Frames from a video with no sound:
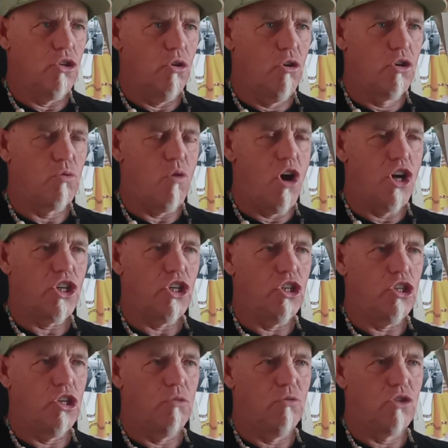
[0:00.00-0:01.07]
George
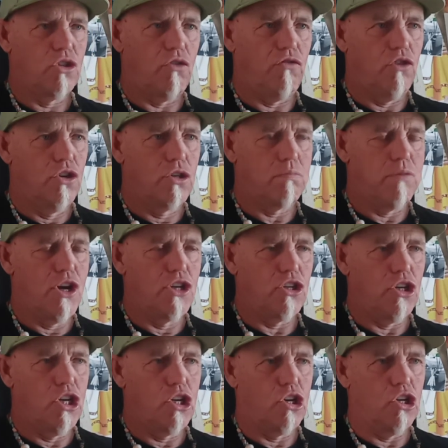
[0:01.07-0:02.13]
Washington was the first
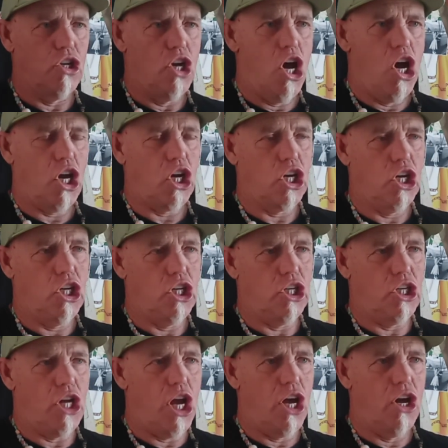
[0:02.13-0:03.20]
president. He could not cut
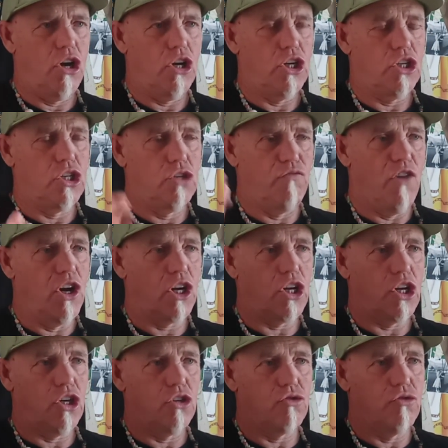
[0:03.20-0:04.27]
down a
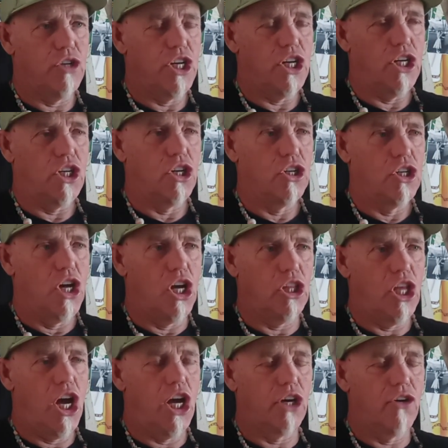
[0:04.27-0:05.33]
fucking tree. He could
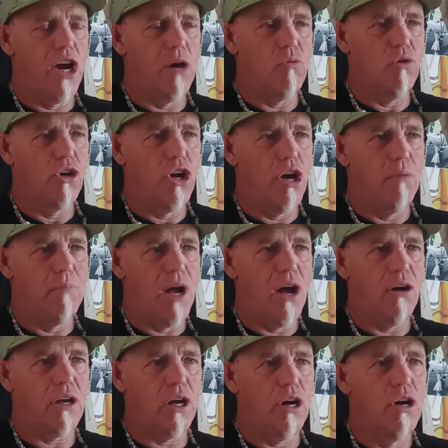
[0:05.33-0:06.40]
not lie Grant Wood on
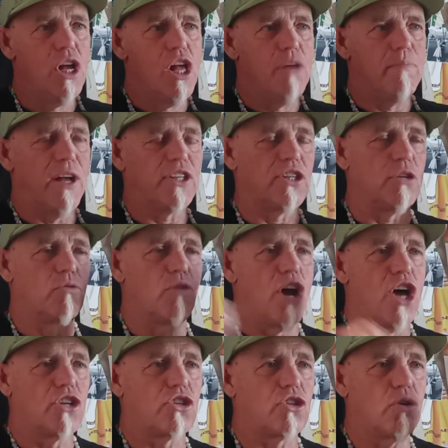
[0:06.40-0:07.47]
Balco. Betsy
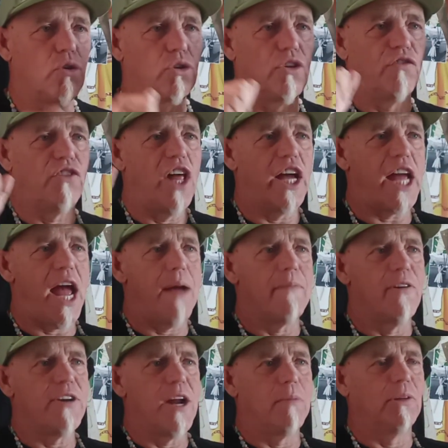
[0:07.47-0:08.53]
Ross sold the flag.
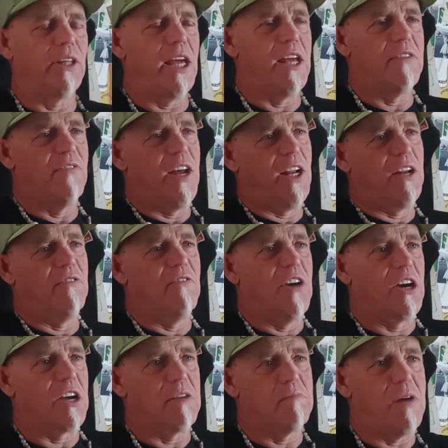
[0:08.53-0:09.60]
Abner Doubleday invented
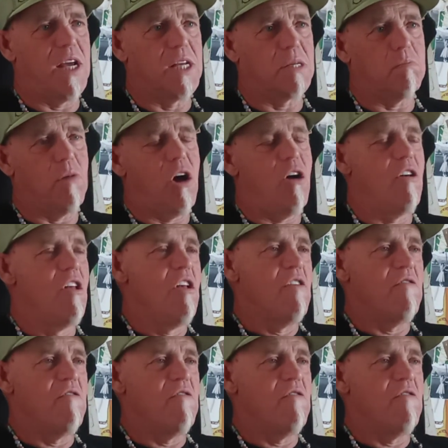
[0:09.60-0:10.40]
fucking baseball.